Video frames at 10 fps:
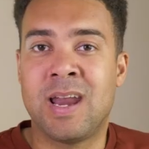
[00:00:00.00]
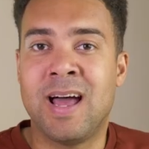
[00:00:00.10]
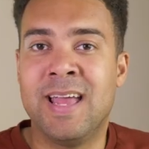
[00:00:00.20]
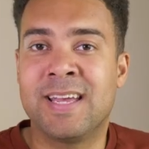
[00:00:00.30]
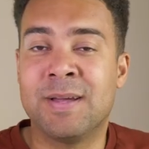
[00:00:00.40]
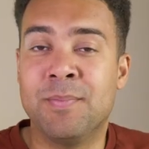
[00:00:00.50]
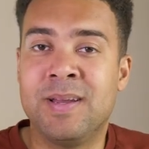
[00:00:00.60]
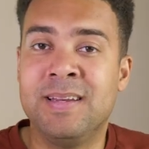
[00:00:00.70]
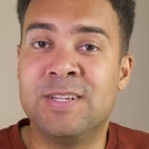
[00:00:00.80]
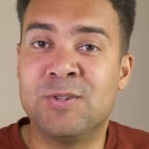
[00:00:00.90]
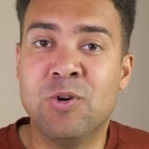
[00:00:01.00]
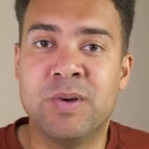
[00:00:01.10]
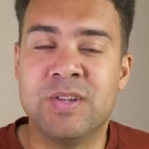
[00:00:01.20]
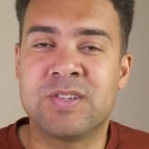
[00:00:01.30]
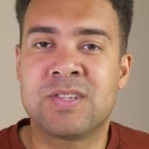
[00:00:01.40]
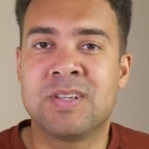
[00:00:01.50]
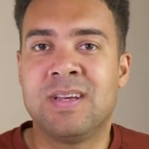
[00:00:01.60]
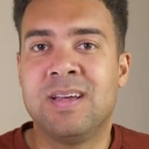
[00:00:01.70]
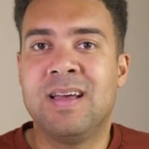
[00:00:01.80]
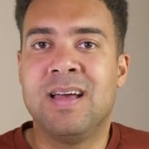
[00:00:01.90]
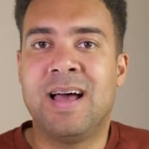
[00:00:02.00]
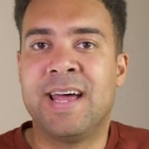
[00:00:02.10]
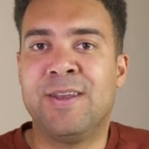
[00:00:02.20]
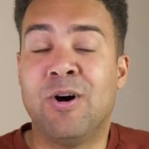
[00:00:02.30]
lying completely dormant and